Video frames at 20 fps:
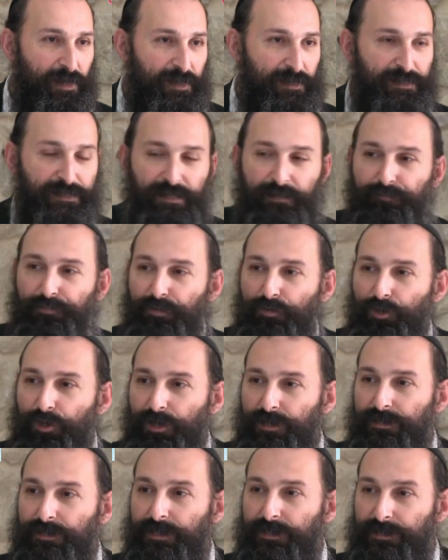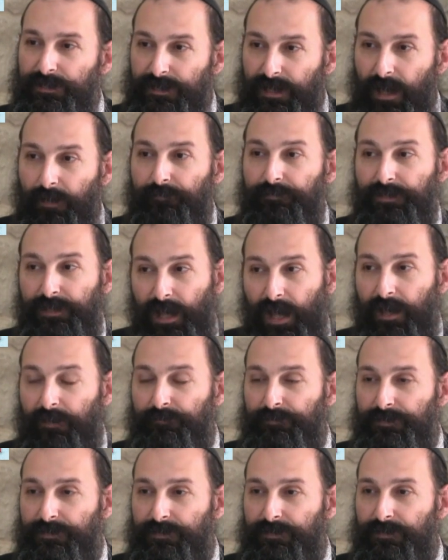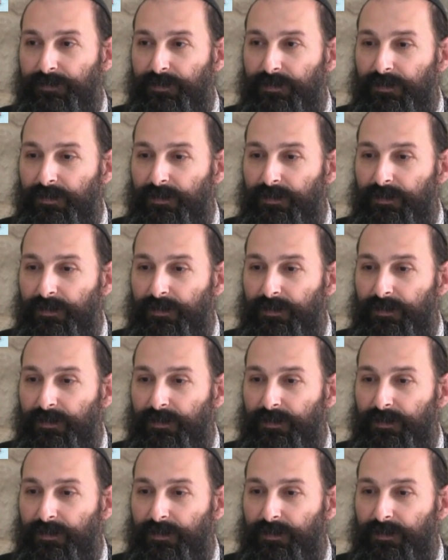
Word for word: In simple words, that sometimes